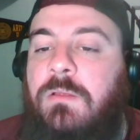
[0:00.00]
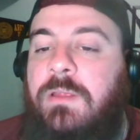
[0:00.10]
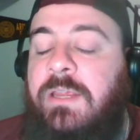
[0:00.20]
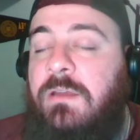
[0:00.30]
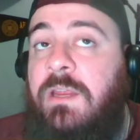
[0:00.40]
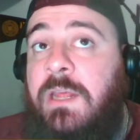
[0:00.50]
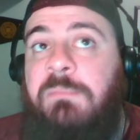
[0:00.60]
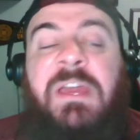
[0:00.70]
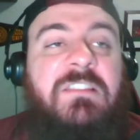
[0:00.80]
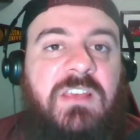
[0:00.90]
in a
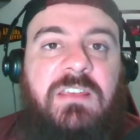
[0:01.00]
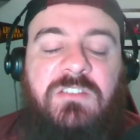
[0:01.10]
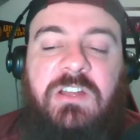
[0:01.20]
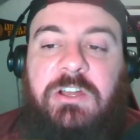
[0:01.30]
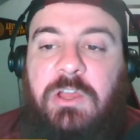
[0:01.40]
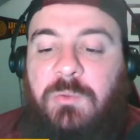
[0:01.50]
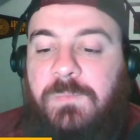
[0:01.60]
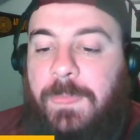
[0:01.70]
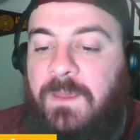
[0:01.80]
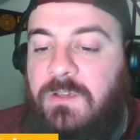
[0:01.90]
best case scenario,
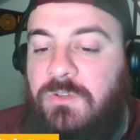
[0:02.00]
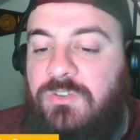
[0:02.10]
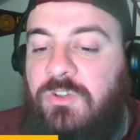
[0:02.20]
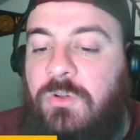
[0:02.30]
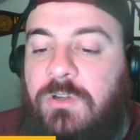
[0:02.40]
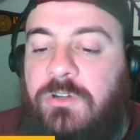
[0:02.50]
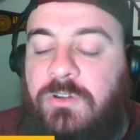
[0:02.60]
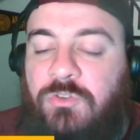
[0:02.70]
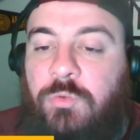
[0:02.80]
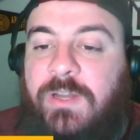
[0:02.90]

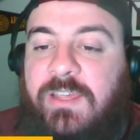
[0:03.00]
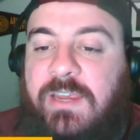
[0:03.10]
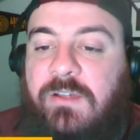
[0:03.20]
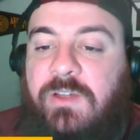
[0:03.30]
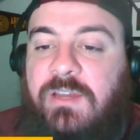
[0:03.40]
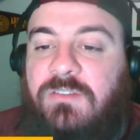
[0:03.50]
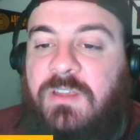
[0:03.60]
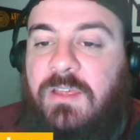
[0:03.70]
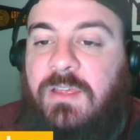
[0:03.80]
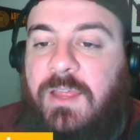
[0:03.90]
220 carries
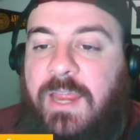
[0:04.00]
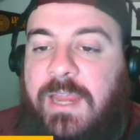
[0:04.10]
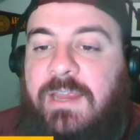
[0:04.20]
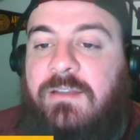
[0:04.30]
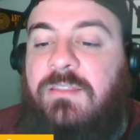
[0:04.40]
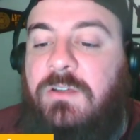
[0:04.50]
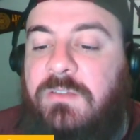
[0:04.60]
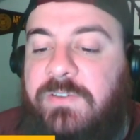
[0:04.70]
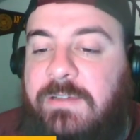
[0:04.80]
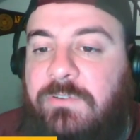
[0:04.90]
and
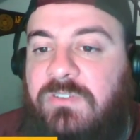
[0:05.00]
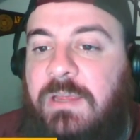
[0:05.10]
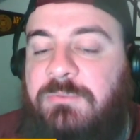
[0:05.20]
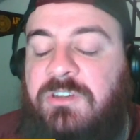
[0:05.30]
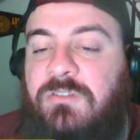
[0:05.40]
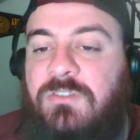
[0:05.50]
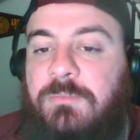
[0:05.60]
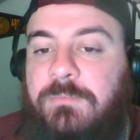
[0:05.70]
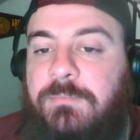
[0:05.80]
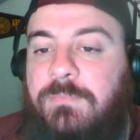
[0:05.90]
35 receptions.
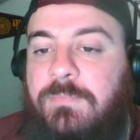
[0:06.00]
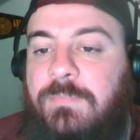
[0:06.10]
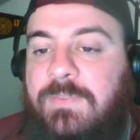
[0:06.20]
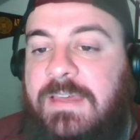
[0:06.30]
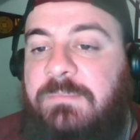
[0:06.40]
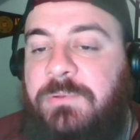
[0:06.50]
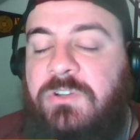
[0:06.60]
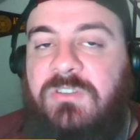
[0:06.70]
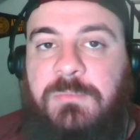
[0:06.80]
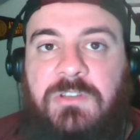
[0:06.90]
That
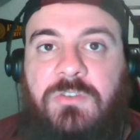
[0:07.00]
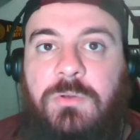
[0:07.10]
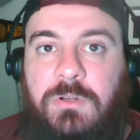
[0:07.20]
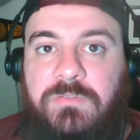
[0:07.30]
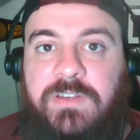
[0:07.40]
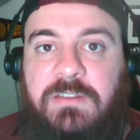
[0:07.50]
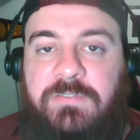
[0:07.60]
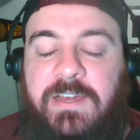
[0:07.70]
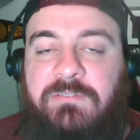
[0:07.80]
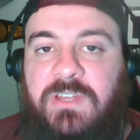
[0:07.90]
puts him at
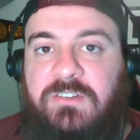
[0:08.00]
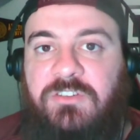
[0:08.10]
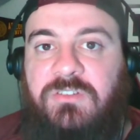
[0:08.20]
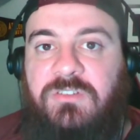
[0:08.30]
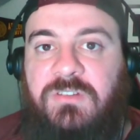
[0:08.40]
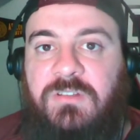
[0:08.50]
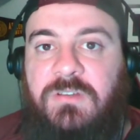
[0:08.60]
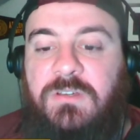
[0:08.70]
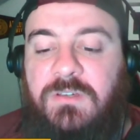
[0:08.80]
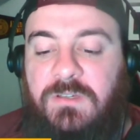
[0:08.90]
255 touches.
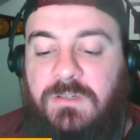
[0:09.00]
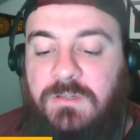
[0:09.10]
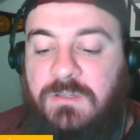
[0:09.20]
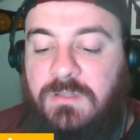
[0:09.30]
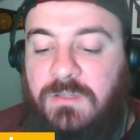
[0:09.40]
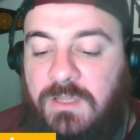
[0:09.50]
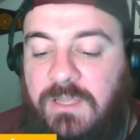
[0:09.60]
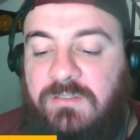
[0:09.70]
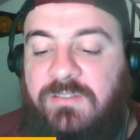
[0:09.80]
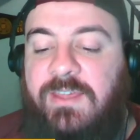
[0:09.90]

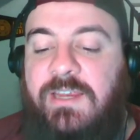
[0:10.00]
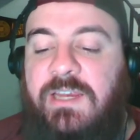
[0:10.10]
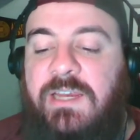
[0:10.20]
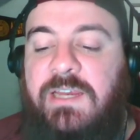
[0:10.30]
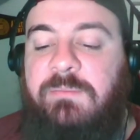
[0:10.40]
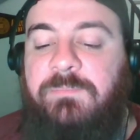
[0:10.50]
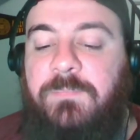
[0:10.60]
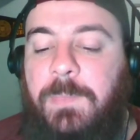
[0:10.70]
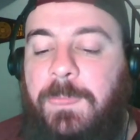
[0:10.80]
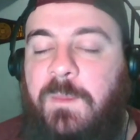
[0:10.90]
Is he
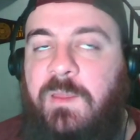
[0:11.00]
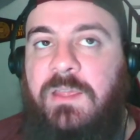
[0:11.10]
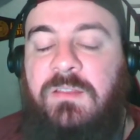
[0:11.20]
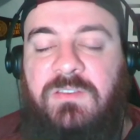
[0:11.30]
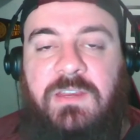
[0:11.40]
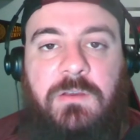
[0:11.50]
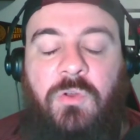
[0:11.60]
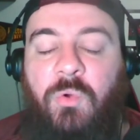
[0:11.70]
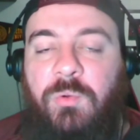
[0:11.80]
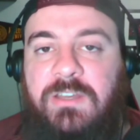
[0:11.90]

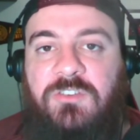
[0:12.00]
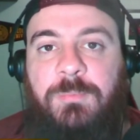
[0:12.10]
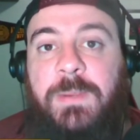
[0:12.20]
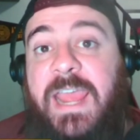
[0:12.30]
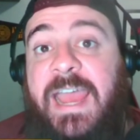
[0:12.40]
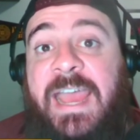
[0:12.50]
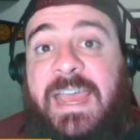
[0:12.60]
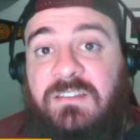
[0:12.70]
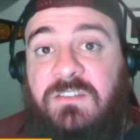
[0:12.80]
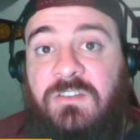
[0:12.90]
going to be
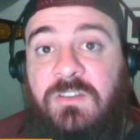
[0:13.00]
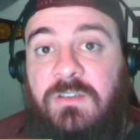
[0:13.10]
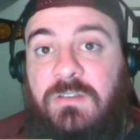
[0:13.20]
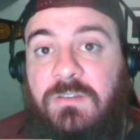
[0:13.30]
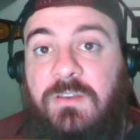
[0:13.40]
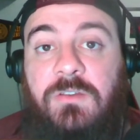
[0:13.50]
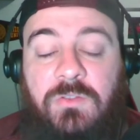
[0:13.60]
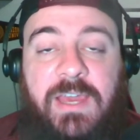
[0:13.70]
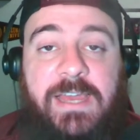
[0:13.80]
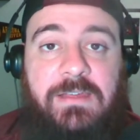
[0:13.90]
asked to do
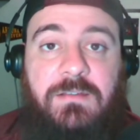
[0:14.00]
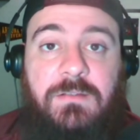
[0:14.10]
that?